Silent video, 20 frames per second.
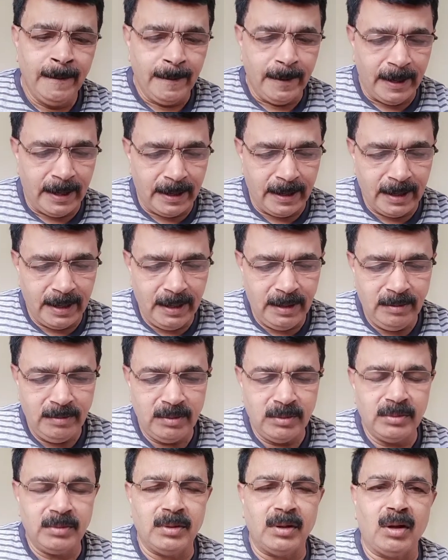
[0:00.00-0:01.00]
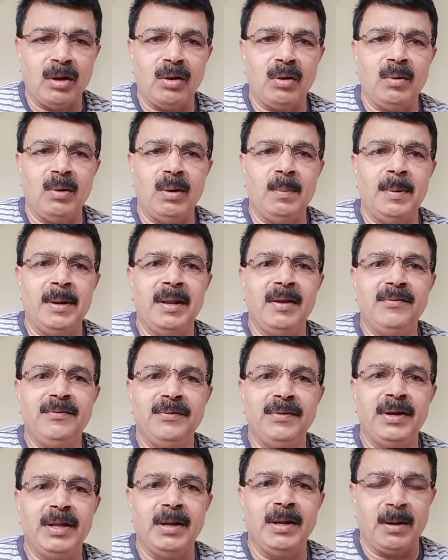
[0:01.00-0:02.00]
and again non-availability
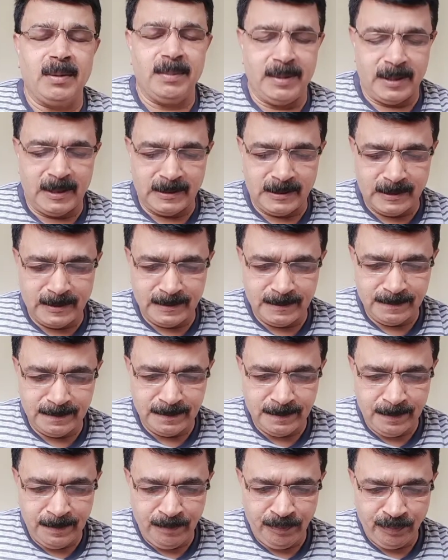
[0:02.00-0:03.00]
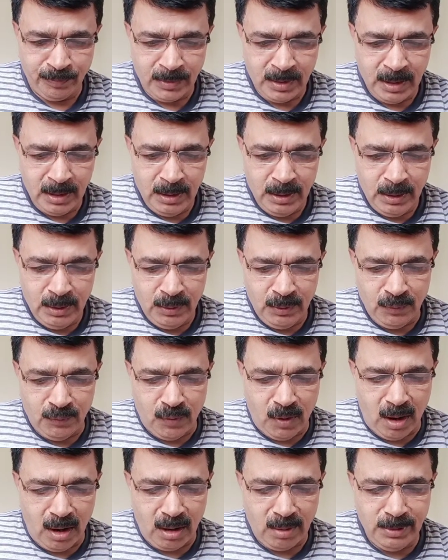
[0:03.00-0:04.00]
of d orbitals.
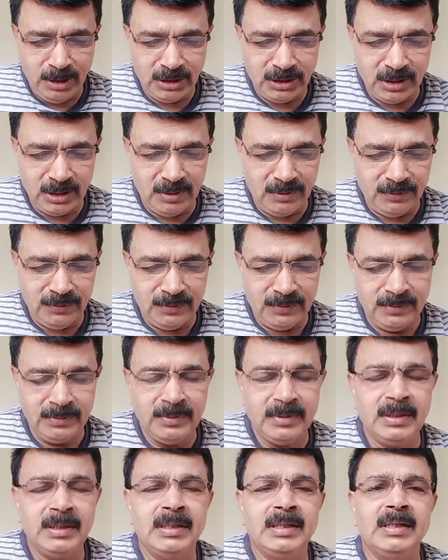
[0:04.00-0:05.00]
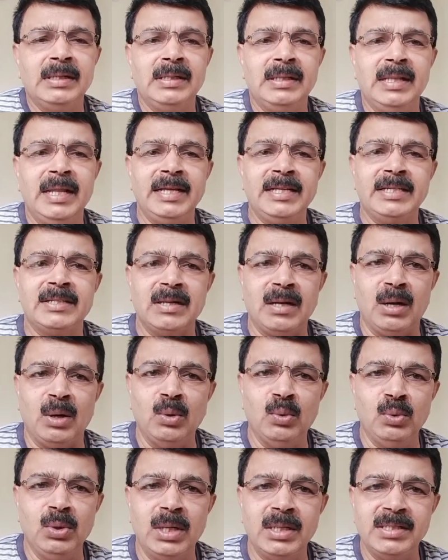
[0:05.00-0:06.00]
Formation of next, how
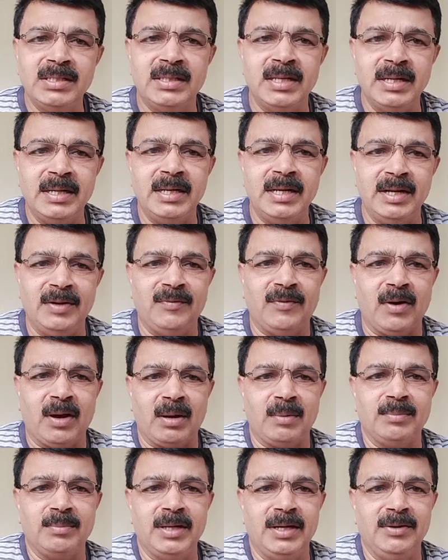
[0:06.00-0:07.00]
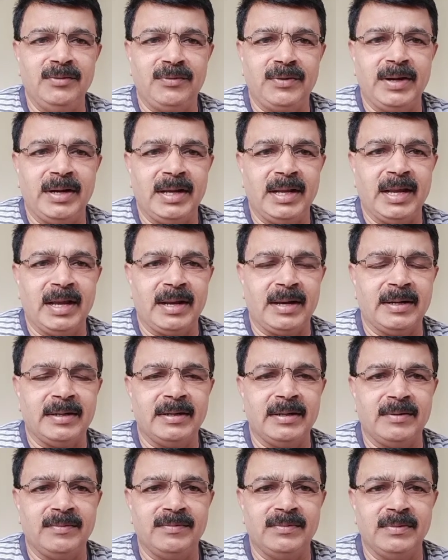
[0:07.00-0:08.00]
does that it form the different character
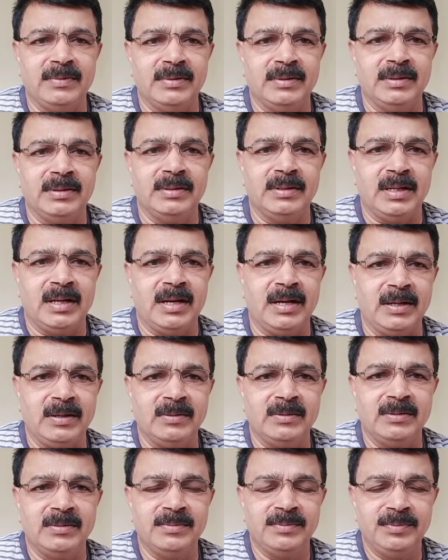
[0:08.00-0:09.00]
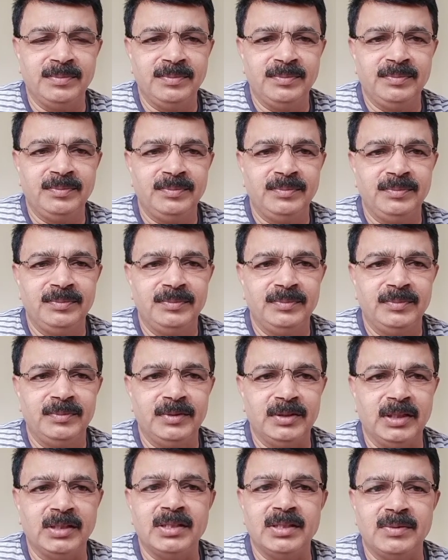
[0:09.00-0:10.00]
of the nitrogen?
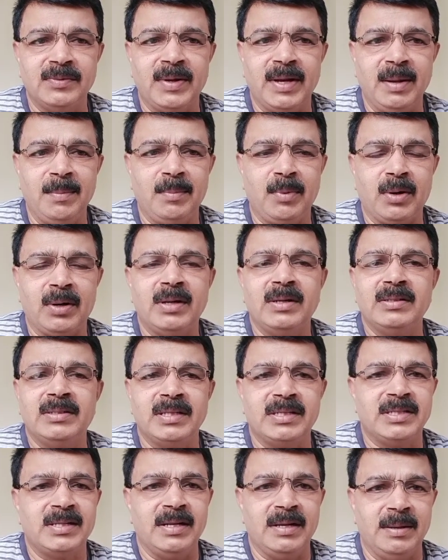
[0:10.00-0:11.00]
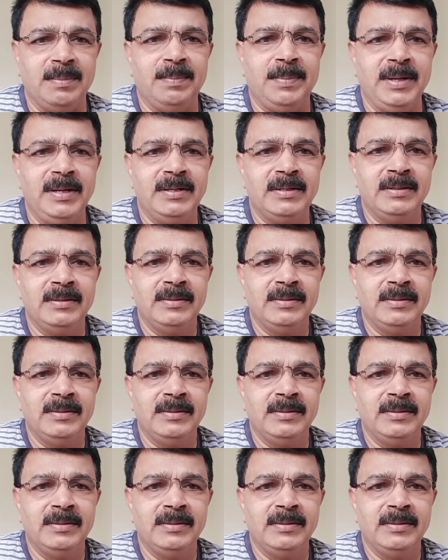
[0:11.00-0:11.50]
This is very important, just I repeat.